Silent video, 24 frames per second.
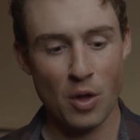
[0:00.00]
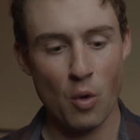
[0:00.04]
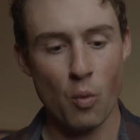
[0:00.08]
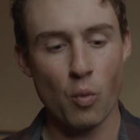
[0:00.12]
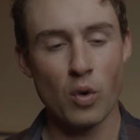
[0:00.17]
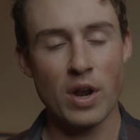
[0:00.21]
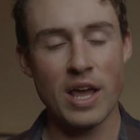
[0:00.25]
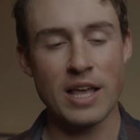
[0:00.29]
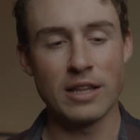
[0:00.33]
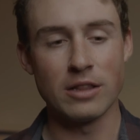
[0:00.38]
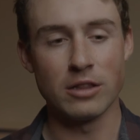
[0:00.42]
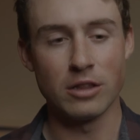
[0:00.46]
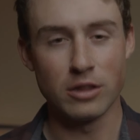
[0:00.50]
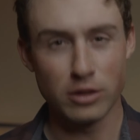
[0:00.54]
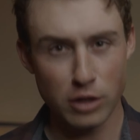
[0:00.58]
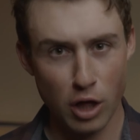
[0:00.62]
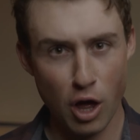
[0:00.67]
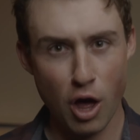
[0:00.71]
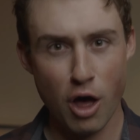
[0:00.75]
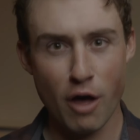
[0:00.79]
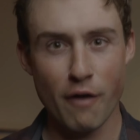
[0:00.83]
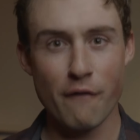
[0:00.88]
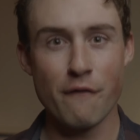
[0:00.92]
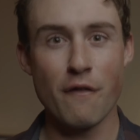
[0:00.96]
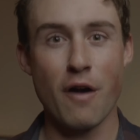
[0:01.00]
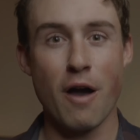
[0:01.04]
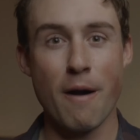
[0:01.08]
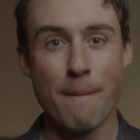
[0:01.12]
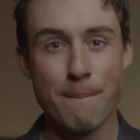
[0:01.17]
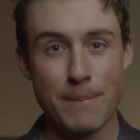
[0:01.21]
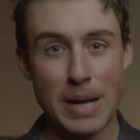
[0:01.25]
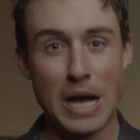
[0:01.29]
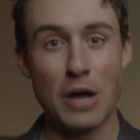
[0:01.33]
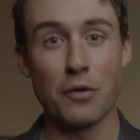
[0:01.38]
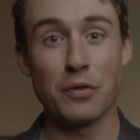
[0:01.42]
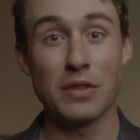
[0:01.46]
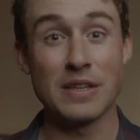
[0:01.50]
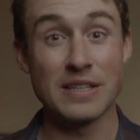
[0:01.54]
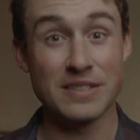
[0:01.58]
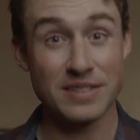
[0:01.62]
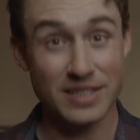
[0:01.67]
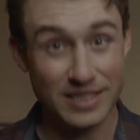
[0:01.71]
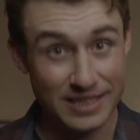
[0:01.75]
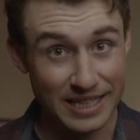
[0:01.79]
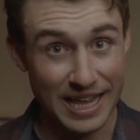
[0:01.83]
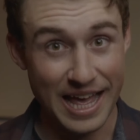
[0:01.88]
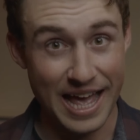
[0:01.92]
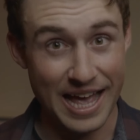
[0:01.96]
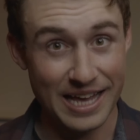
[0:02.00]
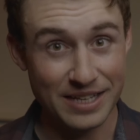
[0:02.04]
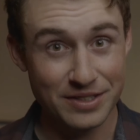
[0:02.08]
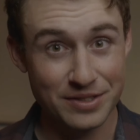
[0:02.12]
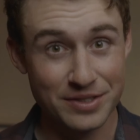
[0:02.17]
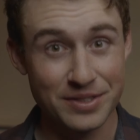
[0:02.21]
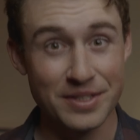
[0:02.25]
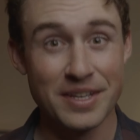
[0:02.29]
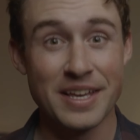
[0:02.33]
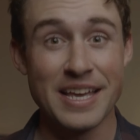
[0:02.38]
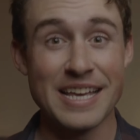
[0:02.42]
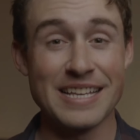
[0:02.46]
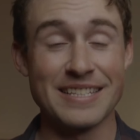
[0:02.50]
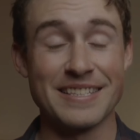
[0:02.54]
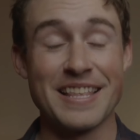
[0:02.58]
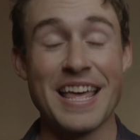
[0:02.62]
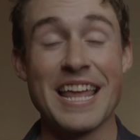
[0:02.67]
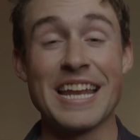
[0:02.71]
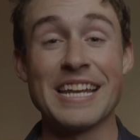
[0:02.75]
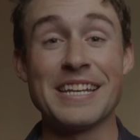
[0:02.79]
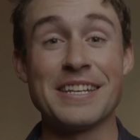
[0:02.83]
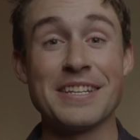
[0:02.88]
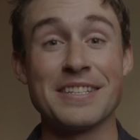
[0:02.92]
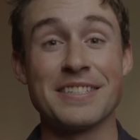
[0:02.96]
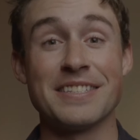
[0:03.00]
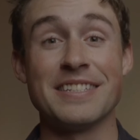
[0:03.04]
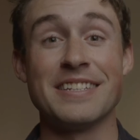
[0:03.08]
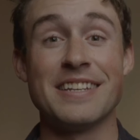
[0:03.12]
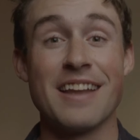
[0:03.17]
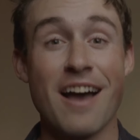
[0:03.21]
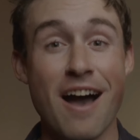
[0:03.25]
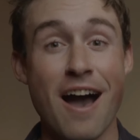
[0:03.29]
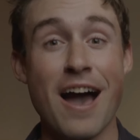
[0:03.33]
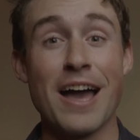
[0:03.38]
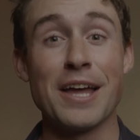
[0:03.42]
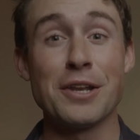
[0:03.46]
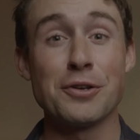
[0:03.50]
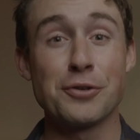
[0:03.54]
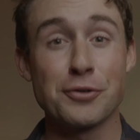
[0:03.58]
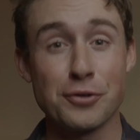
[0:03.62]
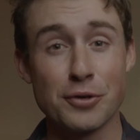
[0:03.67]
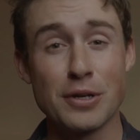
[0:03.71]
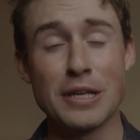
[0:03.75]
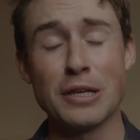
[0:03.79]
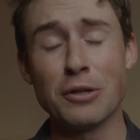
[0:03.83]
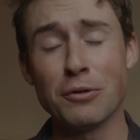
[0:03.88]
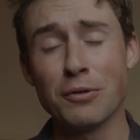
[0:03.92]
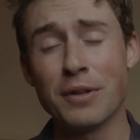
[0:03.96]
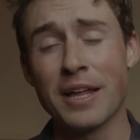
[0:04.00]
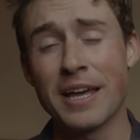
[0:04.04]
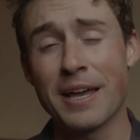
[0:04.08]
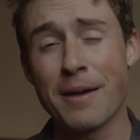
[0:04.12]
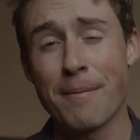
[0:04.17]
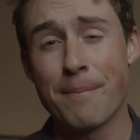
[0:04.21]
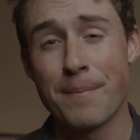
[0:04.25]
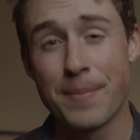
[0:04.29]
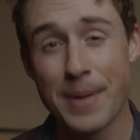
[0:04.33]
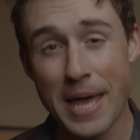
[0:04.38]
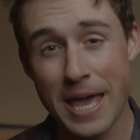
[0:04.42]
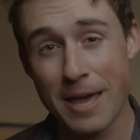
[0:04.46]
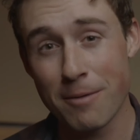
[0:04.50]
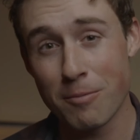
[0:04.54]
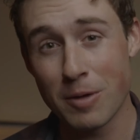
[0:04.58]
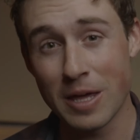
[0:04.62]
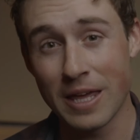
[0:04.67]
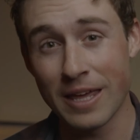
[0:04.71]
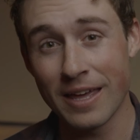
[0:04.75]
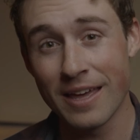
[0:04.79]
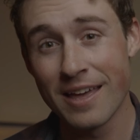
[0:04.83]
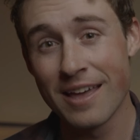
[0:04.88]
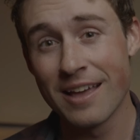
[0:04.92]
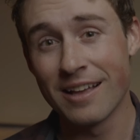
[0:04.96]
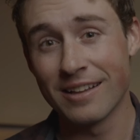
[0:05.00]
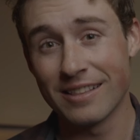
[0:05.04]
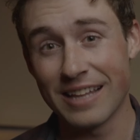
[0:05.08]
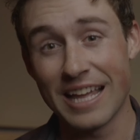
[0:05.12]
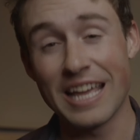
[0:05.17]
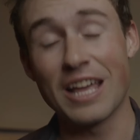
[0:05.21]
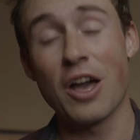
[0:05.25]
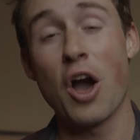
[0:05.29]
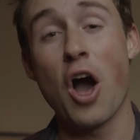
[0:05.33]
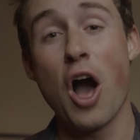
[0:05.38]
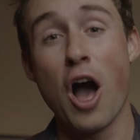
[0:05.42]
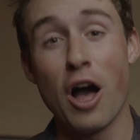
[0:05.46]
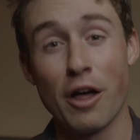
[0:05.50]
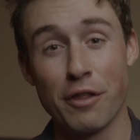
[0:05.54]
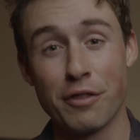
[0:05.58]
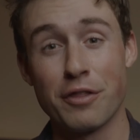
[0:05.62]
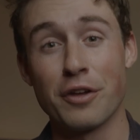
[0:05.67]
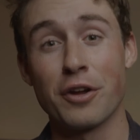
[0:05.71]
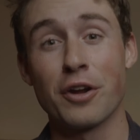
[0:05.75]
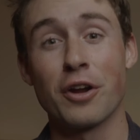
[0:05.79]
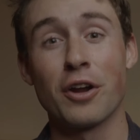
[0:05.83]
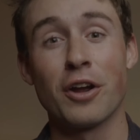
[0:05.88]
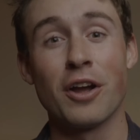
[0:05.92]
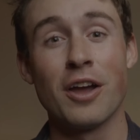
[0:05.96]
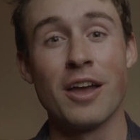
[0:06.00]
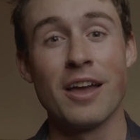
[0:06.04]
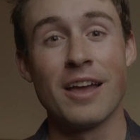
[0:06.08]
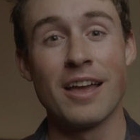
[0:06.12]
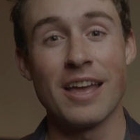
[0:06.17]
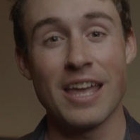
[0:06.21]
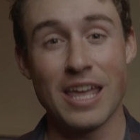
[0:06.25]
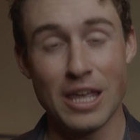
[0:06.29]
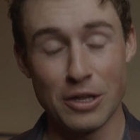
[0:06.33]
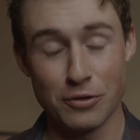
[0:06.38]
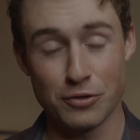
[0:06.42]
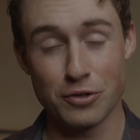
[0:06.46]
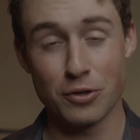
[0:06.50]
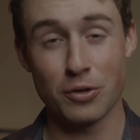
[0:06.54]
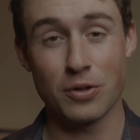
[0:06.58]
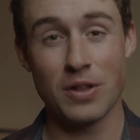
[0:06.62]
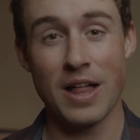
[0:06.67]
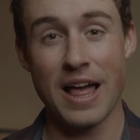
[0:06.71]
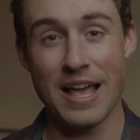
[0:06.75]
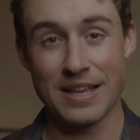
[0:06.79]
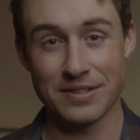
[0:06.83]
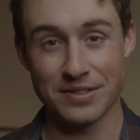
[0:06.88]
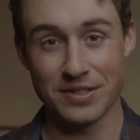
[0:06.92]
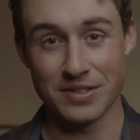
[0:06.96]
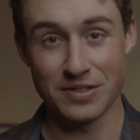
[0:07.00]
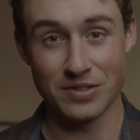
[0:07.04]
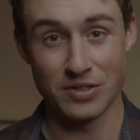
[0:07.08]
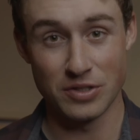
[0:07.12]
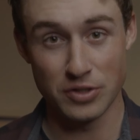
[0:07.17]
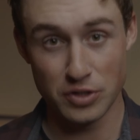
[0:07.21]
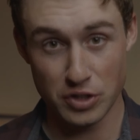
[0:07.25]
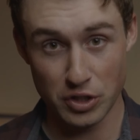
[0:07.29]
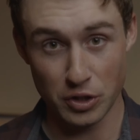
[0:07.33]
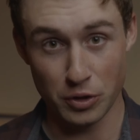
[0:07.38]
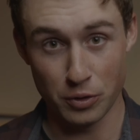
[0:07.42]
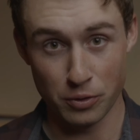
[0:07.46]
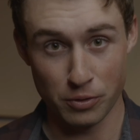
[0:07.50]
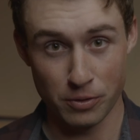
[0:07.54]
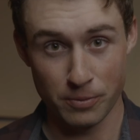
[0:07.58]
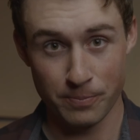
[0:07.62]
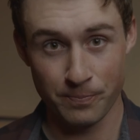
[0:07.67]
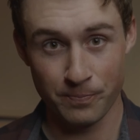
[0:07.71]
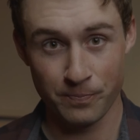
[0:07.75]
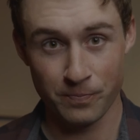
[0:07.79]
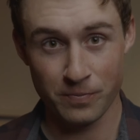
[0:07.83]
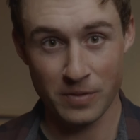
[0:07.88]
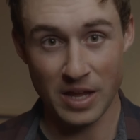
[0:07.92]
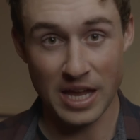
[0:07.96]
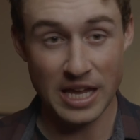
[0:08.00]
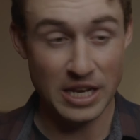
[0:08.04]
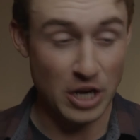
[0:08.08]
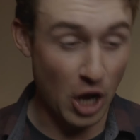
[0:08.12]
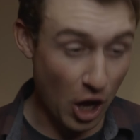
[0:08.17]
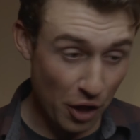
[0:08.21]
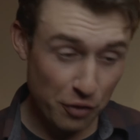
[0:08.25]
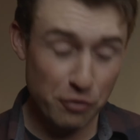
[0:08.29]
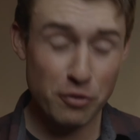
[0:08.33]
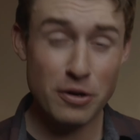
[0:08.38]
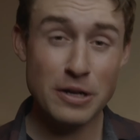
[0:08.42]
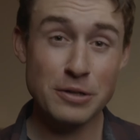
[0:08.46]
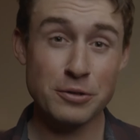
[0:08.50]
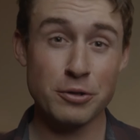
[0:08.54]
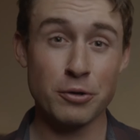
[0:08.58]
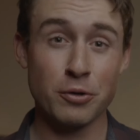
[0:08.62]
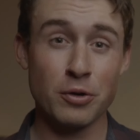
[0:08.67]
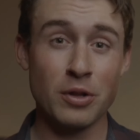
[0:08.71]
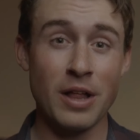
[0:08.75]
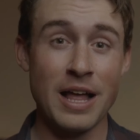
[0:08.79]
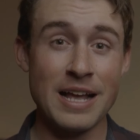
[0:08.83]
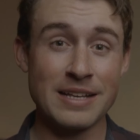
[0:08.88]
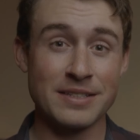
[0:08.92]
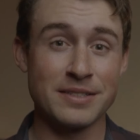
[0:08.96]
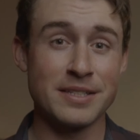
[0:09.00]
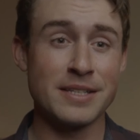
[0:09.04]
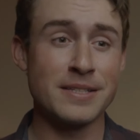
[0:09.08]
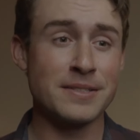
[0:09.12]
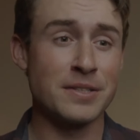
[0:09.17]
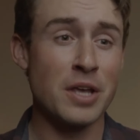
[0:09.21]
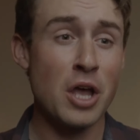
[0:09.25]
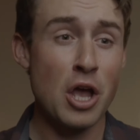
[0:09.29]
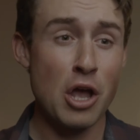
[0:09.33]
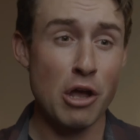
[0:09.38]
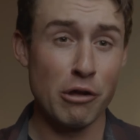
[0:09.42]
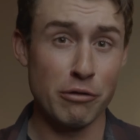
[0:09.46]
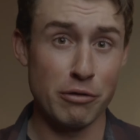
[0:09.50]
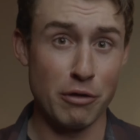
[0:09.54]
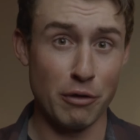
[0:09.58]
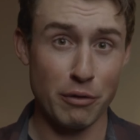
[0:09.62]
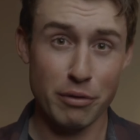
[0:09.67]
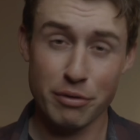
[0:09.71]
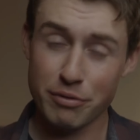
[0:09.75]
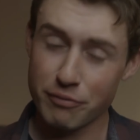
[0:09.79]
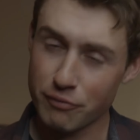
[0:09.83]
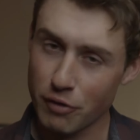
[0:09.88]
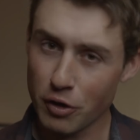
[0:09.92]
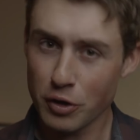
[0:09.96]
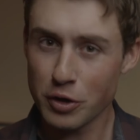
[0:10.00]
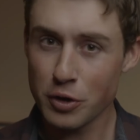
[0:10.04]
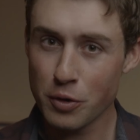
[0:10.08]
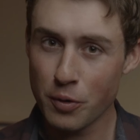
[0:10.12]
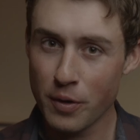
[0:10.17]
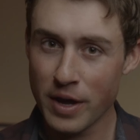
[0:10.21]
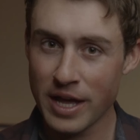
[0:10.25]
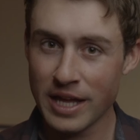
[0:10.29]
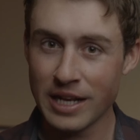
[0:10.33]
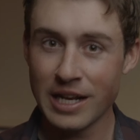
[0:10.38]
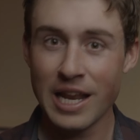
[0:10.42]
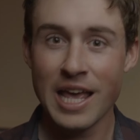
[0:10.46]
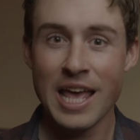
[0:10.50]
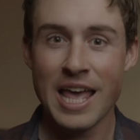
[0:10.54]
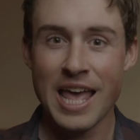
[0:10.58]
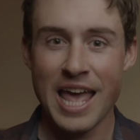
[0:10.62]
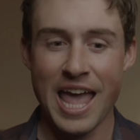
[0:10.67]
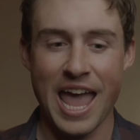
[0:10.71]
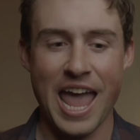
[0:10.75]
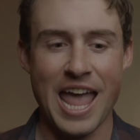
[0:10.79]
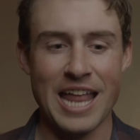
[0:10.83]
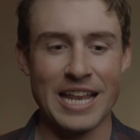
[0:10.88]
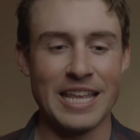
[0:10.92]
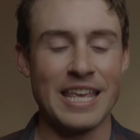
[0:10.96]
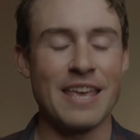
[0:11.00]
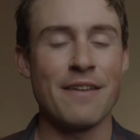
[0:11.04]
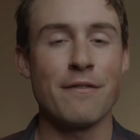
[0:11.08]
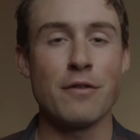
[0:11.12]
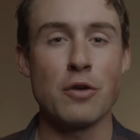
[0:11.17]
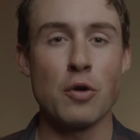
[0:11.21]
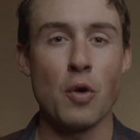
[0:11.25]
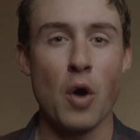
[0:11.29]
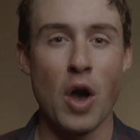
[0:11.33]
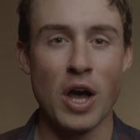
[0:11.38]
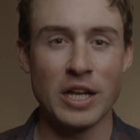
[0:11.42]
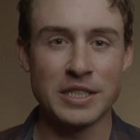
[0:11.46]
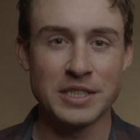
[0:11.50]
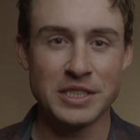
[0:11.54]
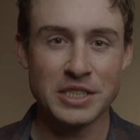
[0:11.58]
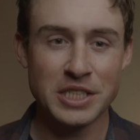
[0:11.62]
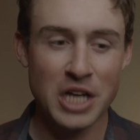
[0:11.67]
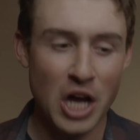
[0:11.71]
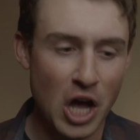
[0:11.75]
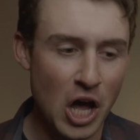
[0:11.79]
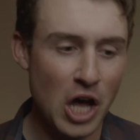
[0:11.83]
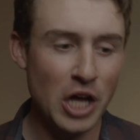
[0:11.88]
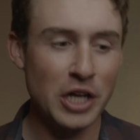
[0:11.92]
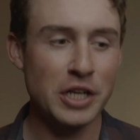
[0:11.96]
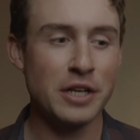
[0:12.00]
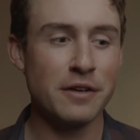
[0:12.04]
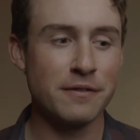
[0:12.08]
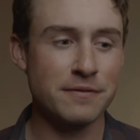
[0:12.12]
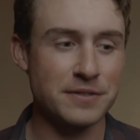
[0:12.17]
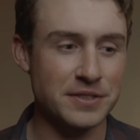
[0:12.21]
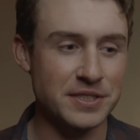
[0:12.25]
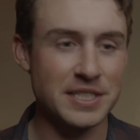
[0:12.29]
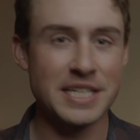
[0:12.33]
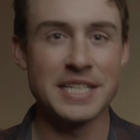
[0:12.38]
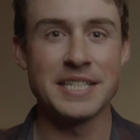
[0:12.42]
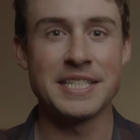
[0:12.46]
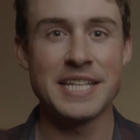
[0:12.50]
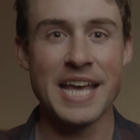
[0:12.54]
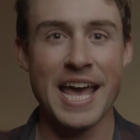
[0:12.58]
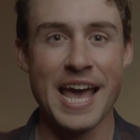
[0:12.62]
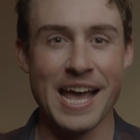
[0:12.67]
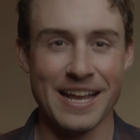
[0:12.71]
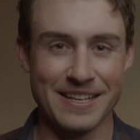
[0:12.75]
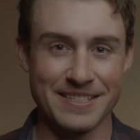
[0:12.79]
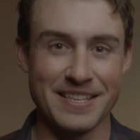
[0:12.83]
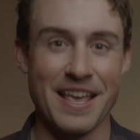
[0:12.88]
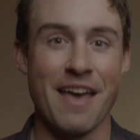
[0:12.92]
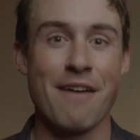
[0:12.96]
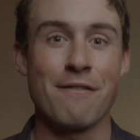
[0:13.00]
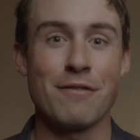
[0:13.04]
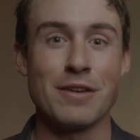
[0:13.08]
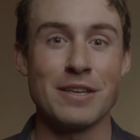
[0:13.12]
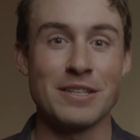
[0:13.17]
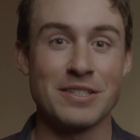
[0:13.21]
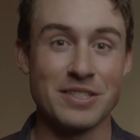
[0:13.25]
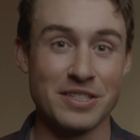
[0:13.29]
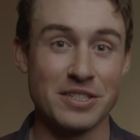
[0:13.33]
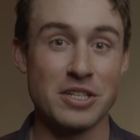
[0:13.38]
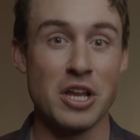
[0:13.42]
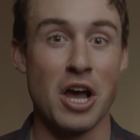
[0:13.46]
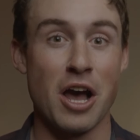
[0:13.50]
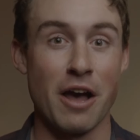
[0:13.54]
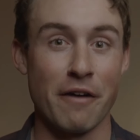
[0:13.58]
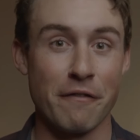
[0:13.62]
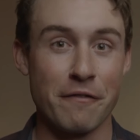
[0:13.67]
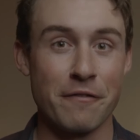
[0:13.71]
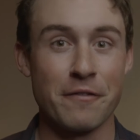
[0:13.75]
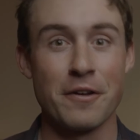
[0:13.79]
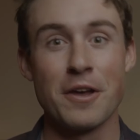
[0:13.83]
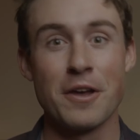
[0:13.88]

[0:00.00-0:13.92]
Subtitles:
what I love about this class is that it does not treat you like a baby like other intro classes do. In other intro classes, they'll throw you in and give you a ton of syntax heavy stuff.